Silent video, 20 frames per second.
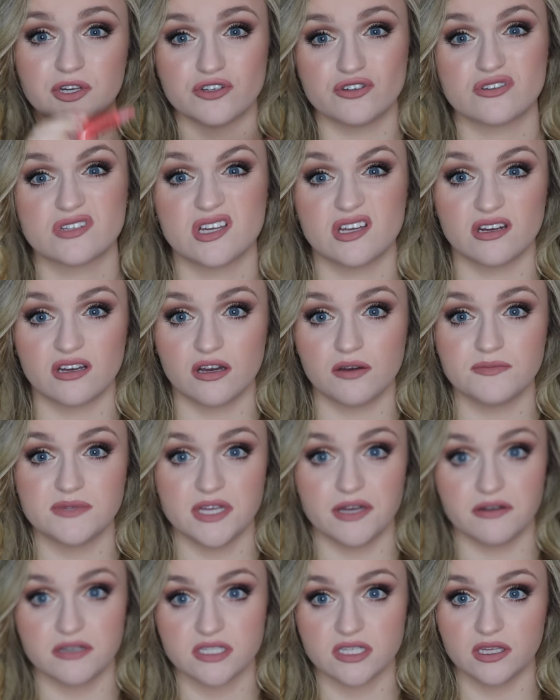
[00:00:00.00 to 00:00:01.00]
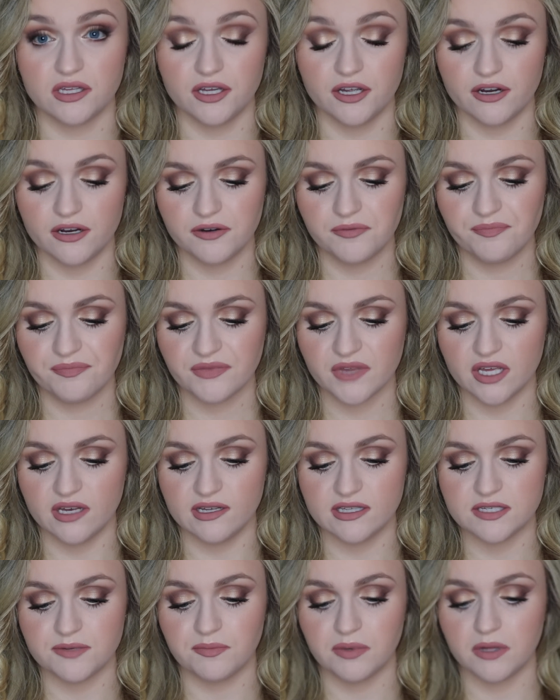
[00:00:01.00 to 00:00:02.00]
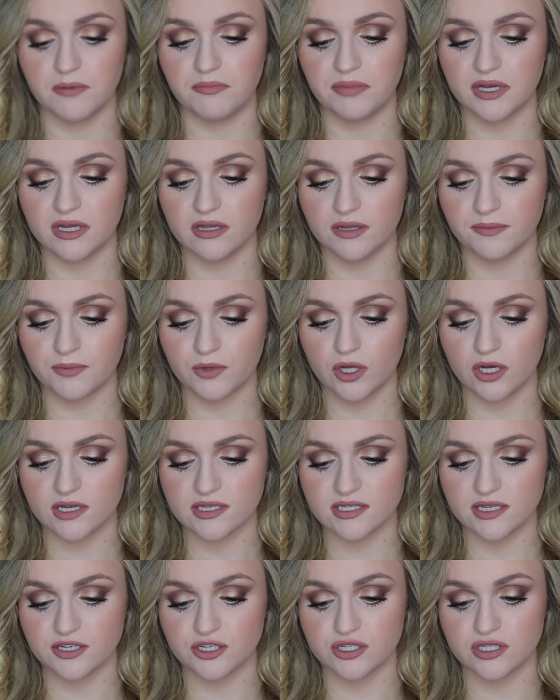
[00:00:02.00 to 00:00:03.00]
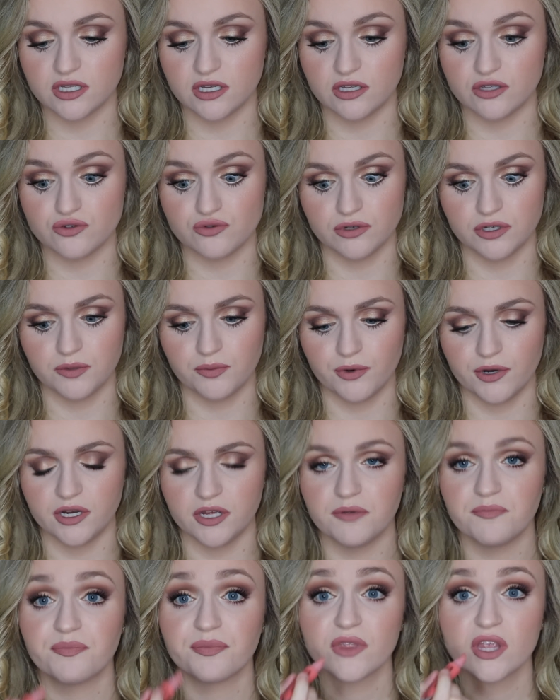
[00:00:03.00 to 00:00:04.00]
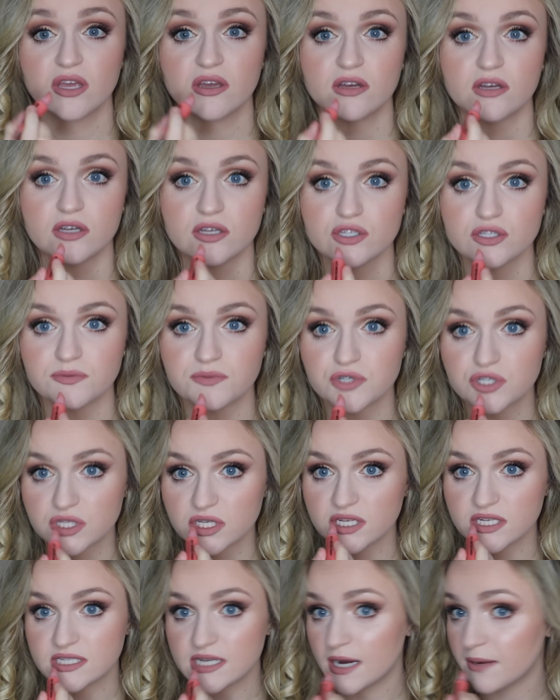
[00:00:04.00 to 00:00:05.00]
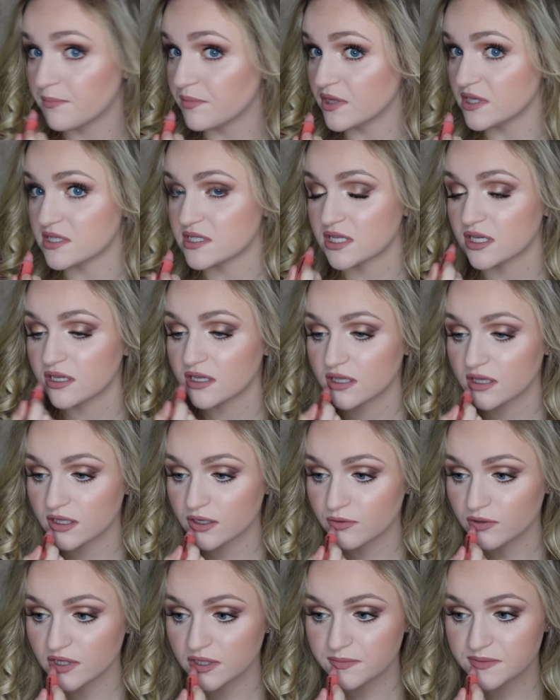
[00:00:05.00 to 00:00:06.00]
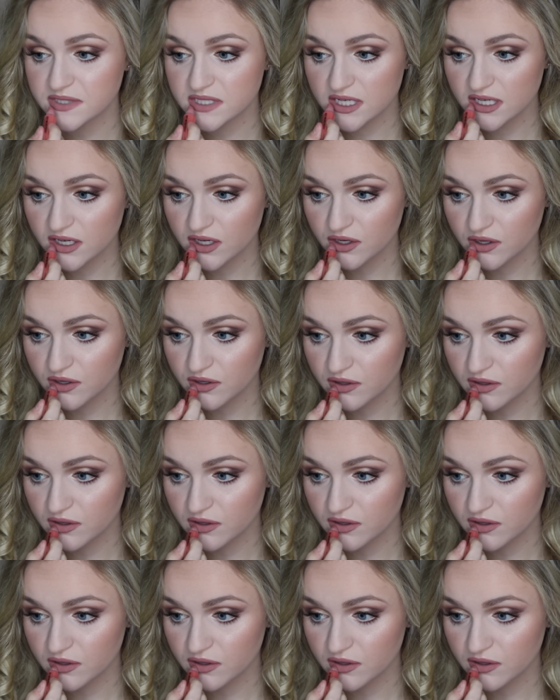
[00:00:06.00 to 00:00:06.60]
it just kind of comes out as clear, and it's a plumping lip gloss. I just think it's really pretty. So I'm just gonna top this liquid lipstick.